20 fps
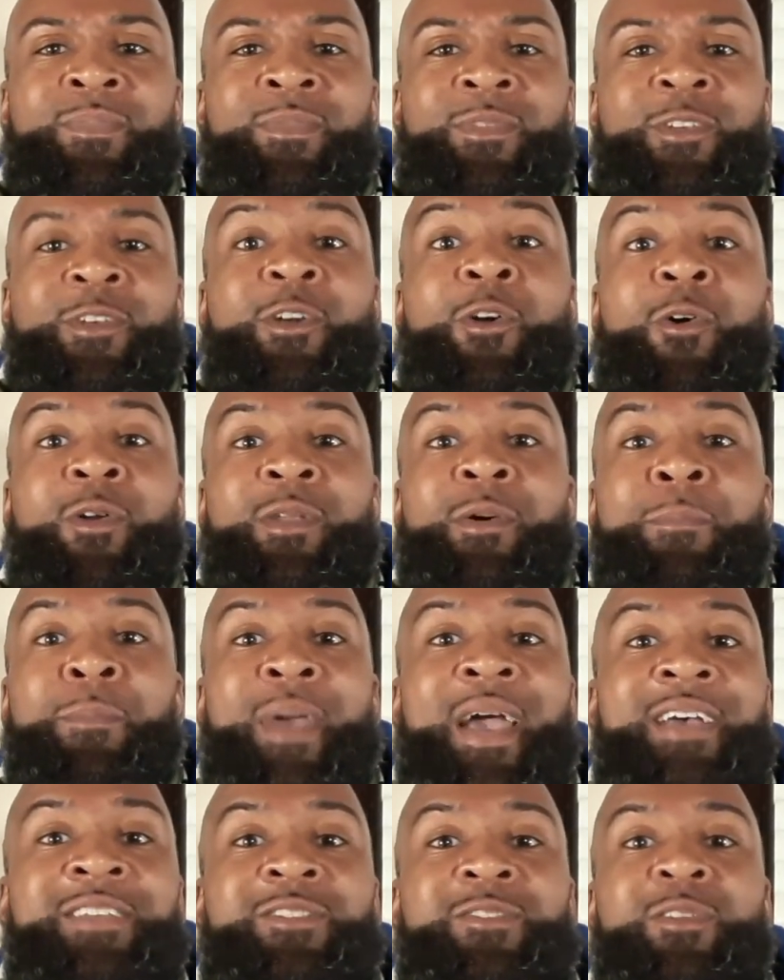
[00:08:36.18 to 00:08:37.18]
You're going to
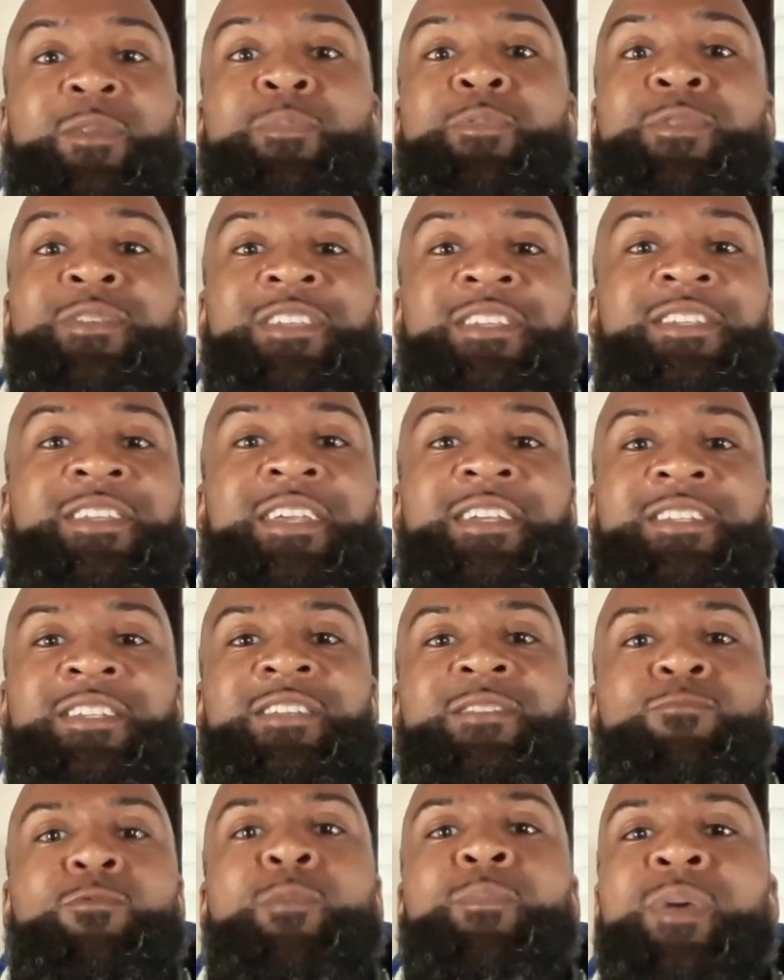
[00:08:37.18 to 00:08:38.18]
master the
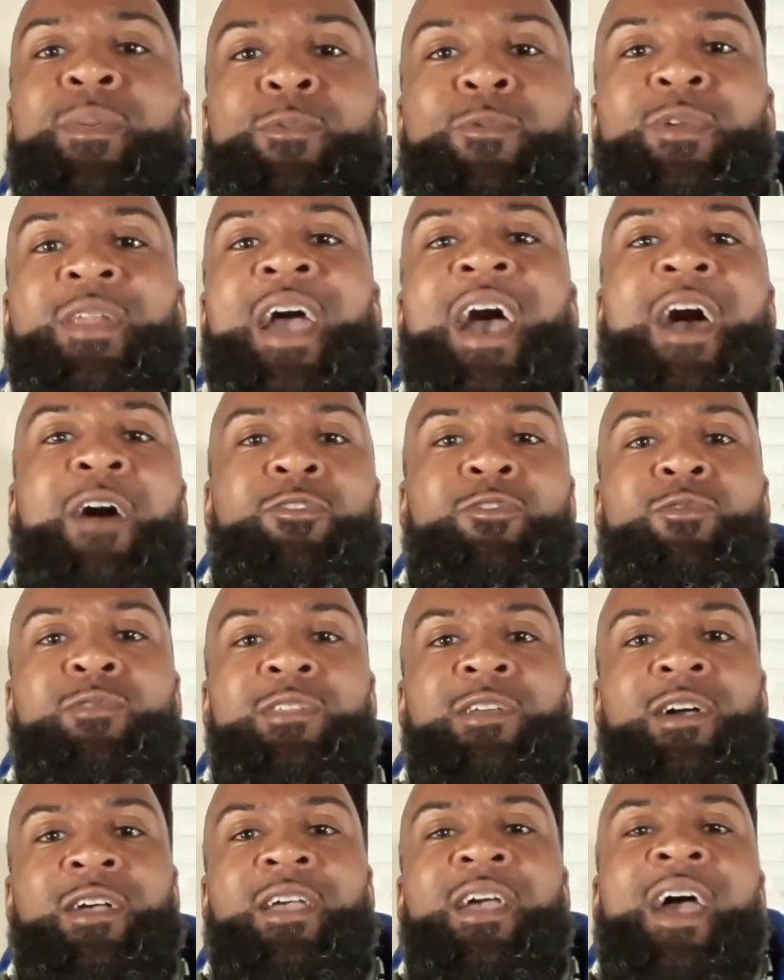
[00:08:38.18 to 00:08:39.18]
presentation, remembering how you
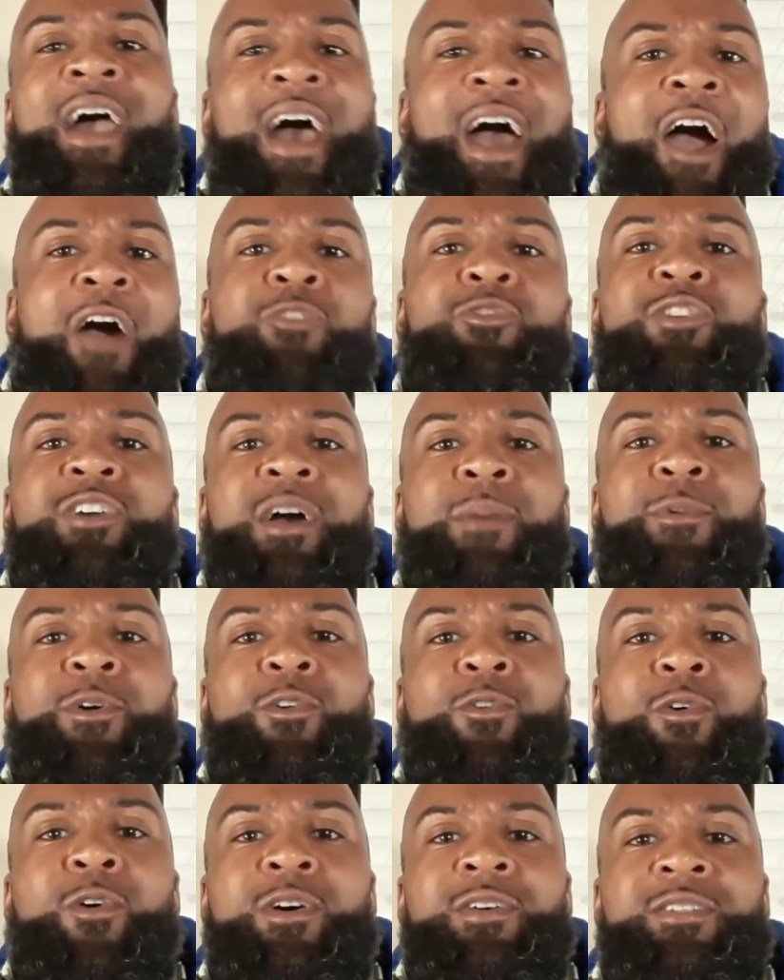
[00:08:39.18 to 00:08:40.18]
look, how you come
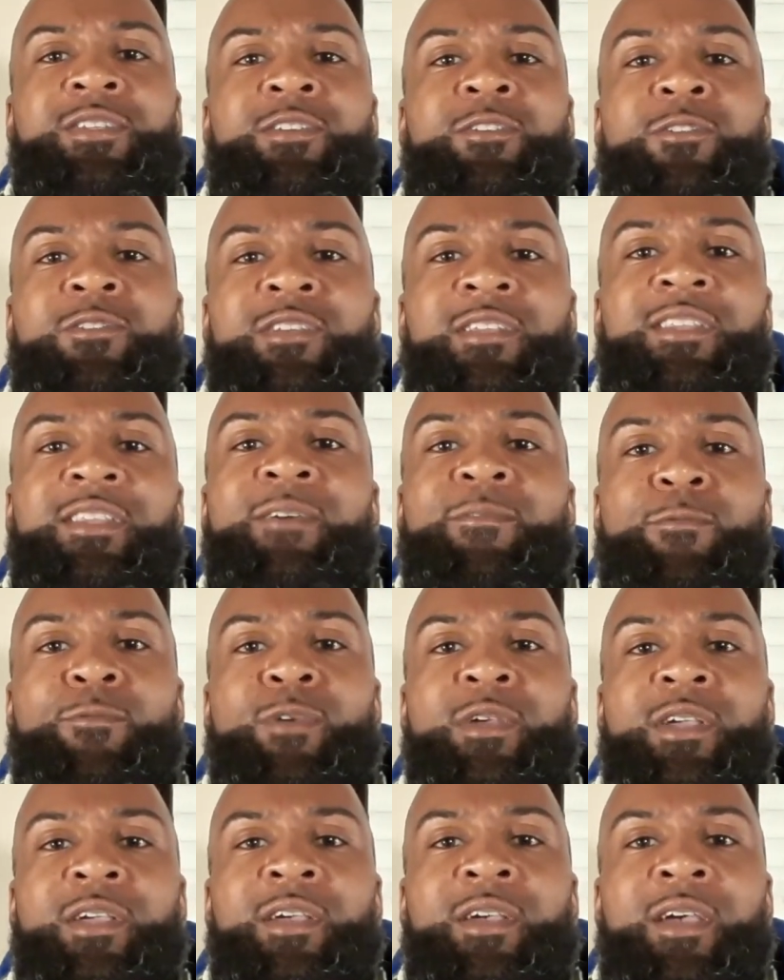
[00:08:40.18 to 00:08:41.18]
across, your
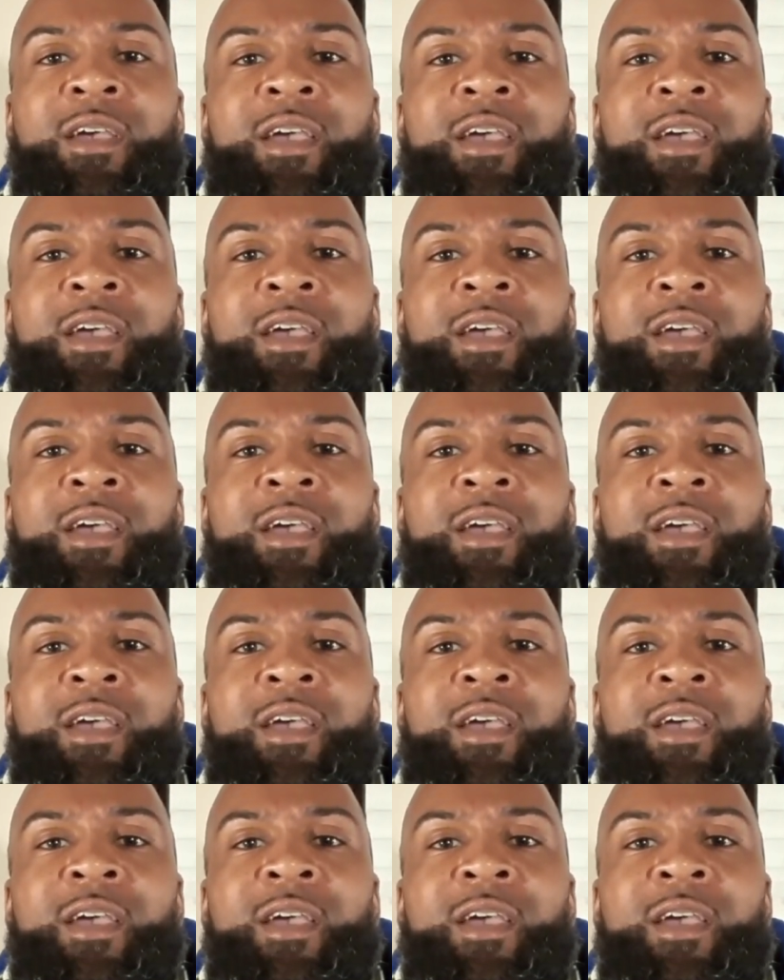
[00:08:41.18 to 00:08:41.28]
delivery.